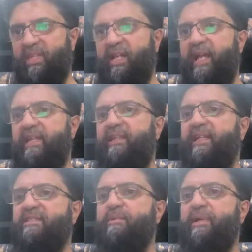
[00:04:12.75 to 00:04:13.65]
Ay
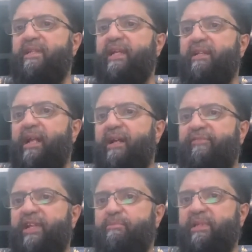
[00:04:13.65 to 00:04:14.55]
katabali
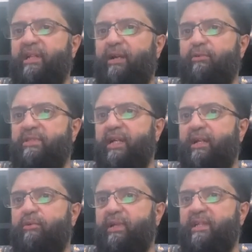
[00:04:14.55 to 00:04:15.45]
al-afiyah min
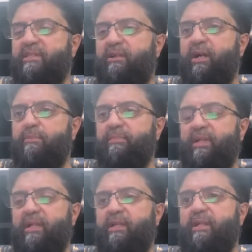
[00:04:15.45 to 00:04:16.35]
al-awja wal-asqam.
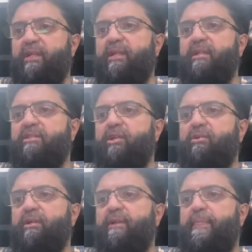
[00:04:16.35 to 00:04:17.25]

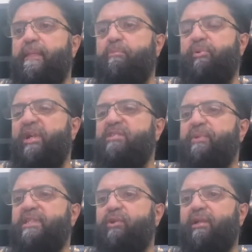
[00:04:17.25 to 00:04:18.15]
So praise
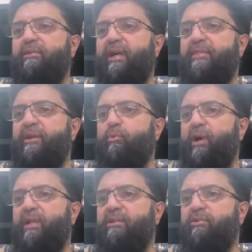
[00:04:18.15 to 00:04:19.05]
be to Allah, the
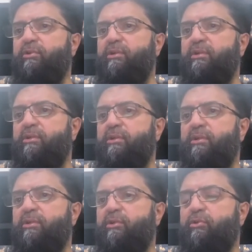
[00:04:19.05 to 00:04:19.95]
one
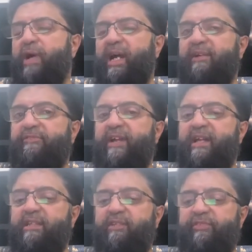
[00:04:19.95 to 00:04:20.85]
who
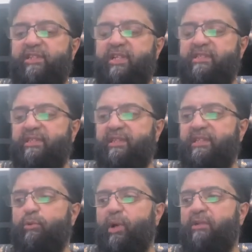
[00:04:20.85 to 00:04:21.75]
afani fi jasadi,
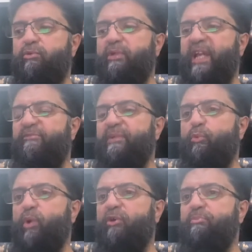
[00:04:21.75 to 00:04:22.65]
the one who gave me
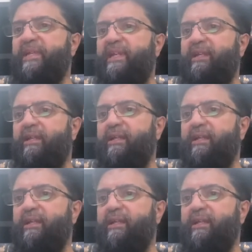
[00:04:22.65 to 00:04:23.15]
well-being